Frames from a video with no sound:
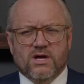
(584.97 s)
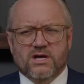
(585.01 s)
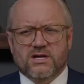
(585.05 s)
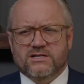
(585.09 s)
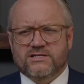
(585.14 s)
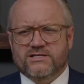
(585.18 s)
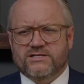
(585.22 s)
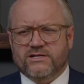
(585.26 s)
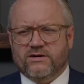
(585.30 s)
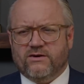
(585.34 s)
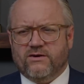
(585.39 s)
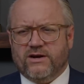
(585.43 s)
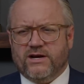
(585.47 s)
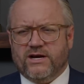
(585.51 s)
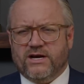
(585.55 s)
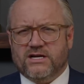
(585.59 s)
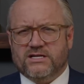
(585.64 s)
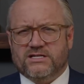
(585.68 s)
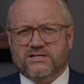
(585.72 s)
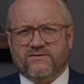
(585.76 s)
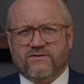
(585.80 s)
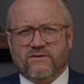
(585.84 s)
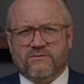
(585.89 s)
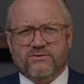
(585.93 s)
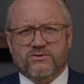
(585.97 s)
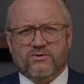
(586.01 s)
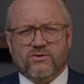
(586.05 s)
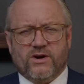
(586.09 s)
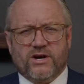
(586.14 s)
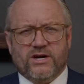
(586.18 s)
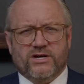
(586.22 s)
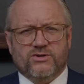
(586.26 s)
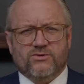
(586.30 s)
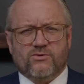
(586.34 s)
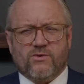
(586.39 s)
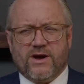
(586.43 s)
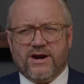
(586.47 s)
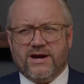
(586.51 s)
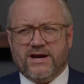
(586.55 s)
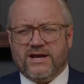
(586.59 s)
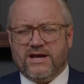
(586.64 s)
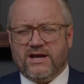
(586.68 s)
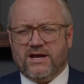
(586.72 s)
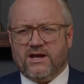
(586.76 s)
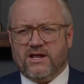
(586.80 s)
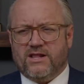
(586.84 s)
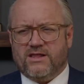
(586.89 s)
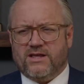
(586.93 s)
silliness from twenty
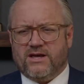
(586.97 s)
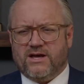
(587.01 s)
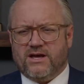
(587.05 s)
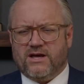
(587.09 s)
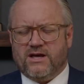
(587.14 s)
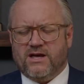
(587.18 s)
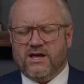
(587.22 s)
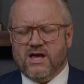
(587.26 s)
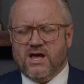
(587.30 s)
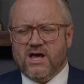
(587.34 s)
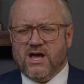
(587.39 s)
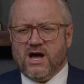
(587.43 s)
twenty and the